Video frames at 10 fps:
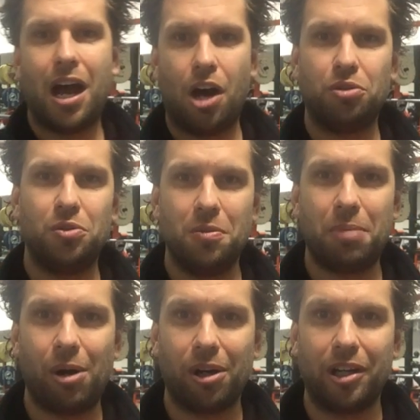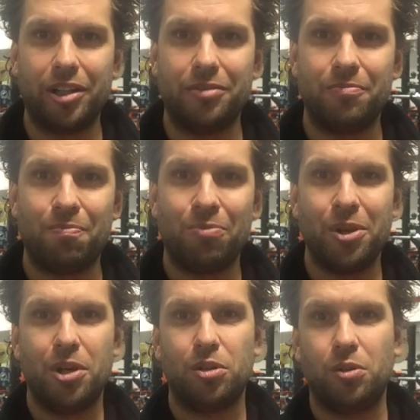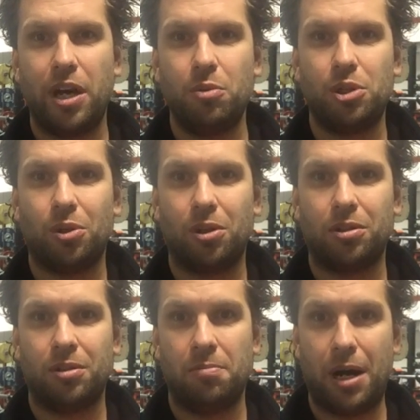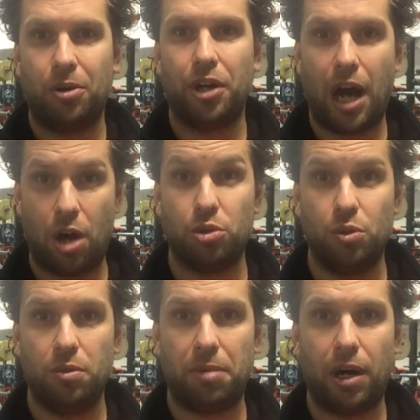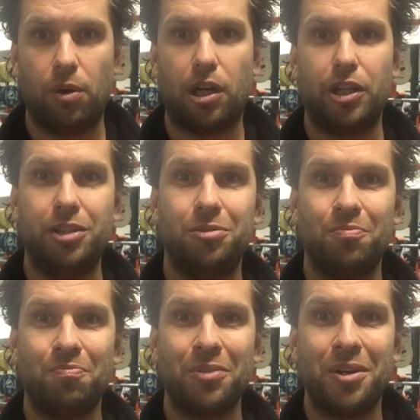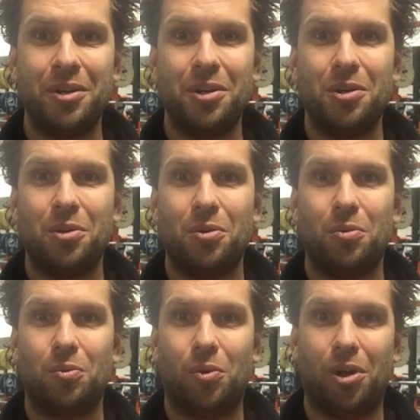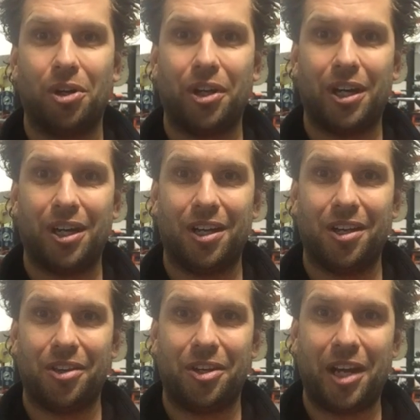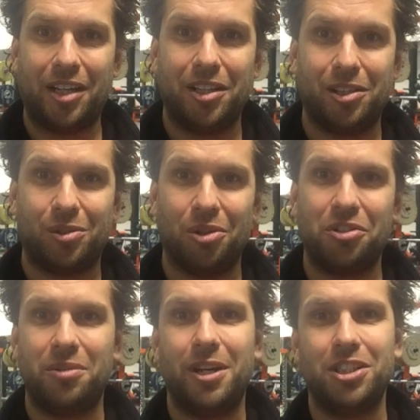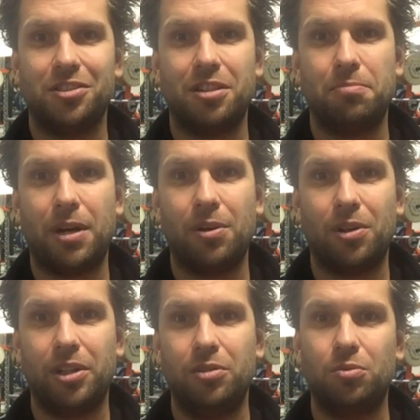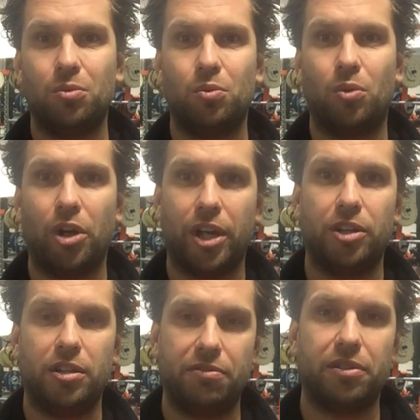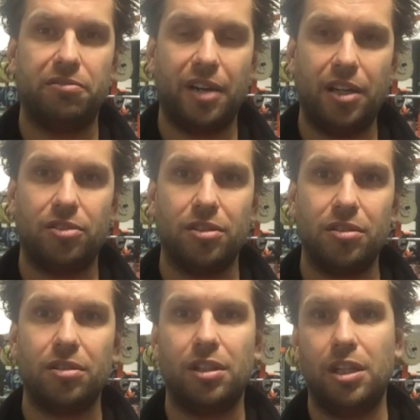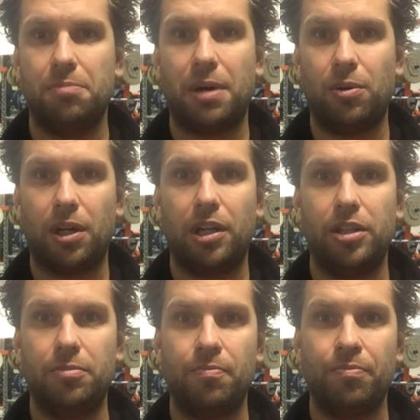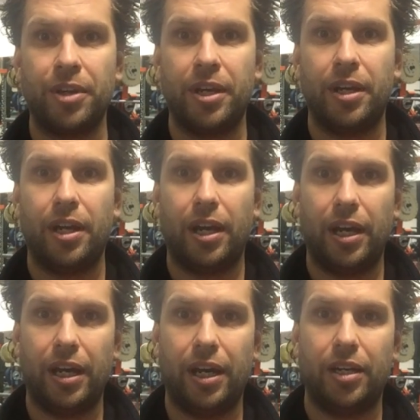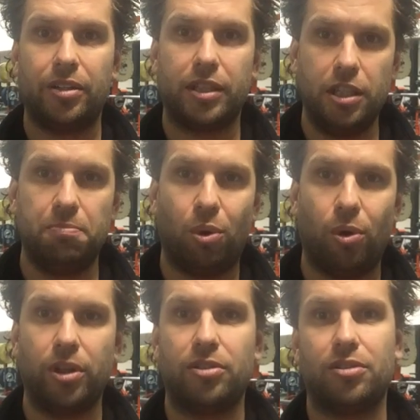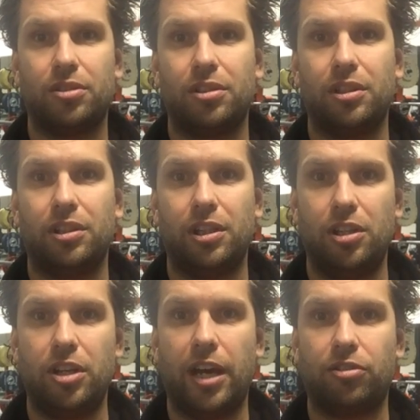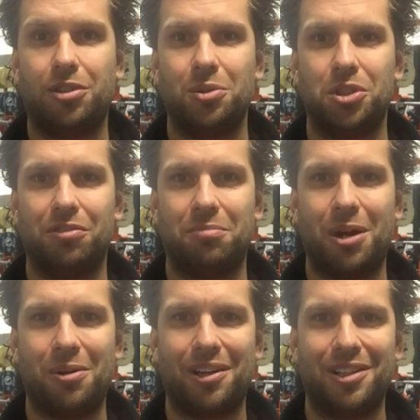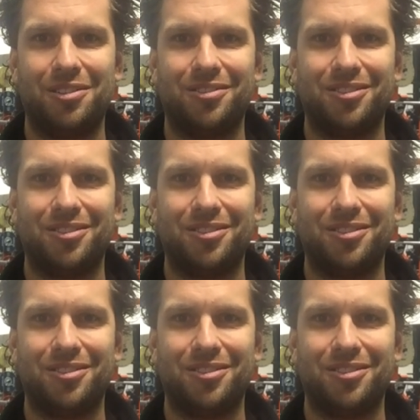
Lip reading: How to do a power clean. Today we talk about how to do a power clean. What are the technical considerations in a power clean? What are the different phases in a power clean? And key points in the execution of a power clean.